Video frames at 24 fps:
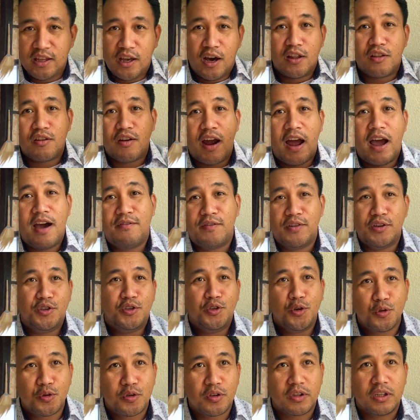the other half is
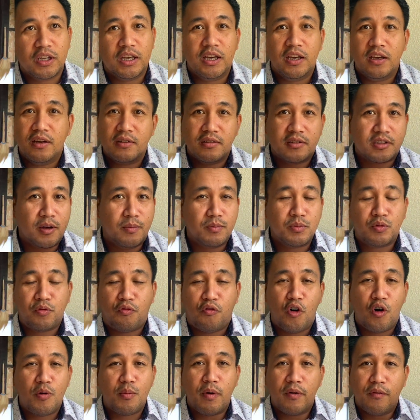usually some
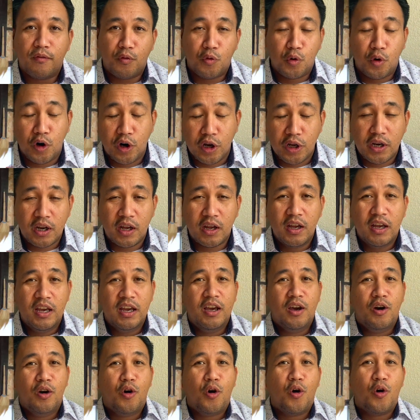form of wood,
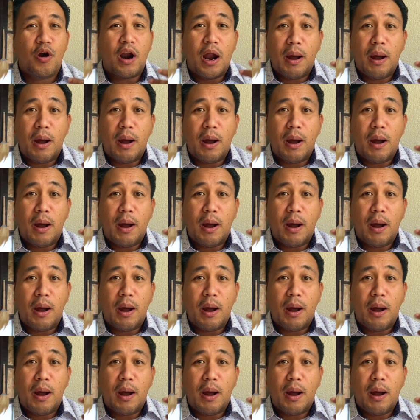or